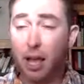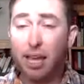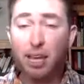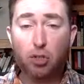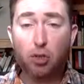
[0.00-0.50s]

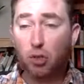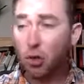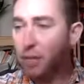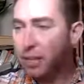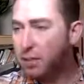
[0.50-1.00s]
indentured
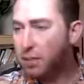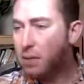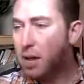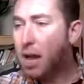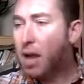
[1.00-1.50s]
servants
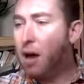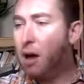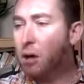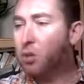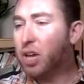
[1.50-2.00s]

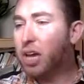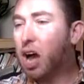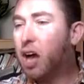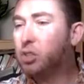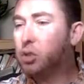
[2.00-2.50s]
who signed
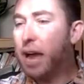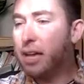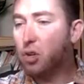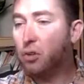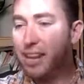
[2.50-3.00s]

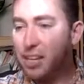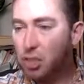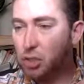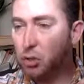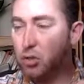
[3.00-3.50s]
contracts called
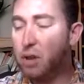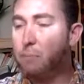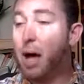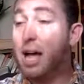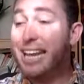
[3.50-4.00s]
indentures that
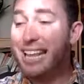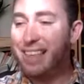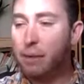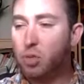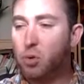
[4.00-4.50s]
bonded
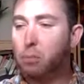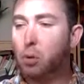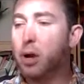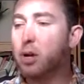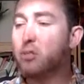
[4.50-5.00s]
them to
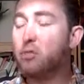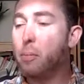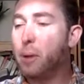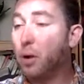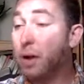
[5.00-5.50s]
employers for
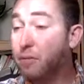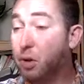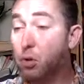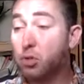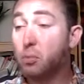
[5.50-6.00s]
a period of
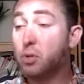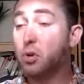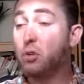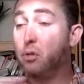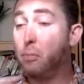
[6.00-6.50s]
years in
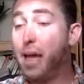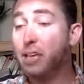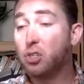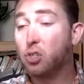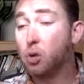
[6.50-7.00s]
return for
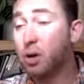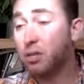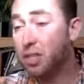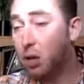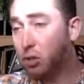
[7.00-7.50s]
passage across
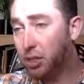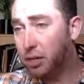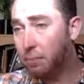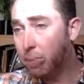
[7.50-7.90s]
the ocean.